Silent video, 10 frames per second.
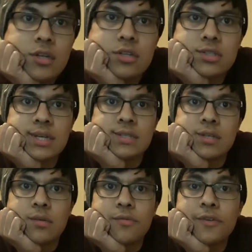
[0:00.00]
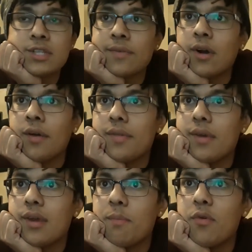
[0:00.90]
Josiah, so first of all, on
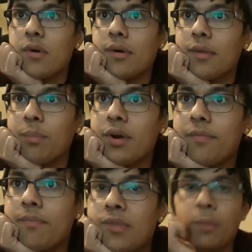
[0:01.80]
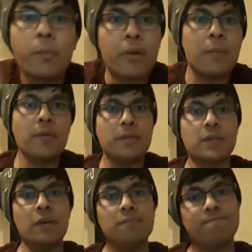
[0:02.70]
the book primer, this guy,